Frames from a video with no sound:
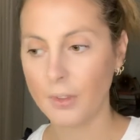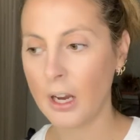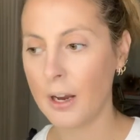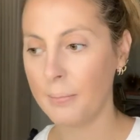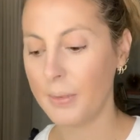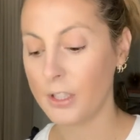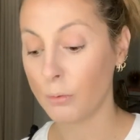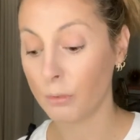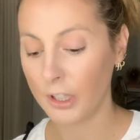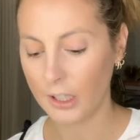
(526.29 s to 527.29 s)
Um, it's
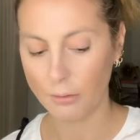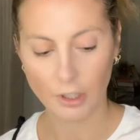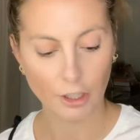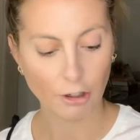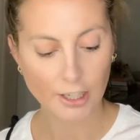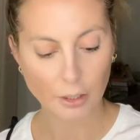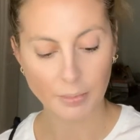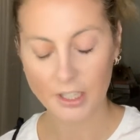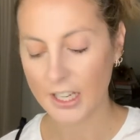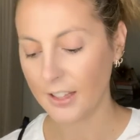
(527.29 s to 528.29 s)
really, really great. So I'm
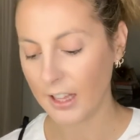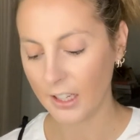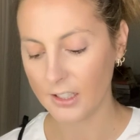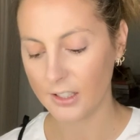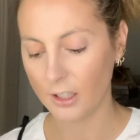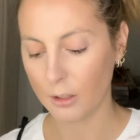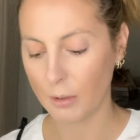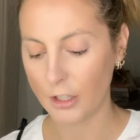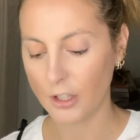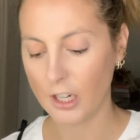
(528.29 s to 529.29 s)
gonna take that concealer
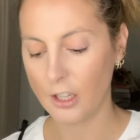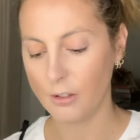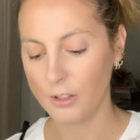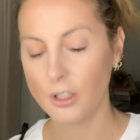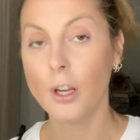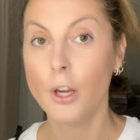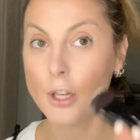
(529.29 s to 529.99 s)
brush that I used,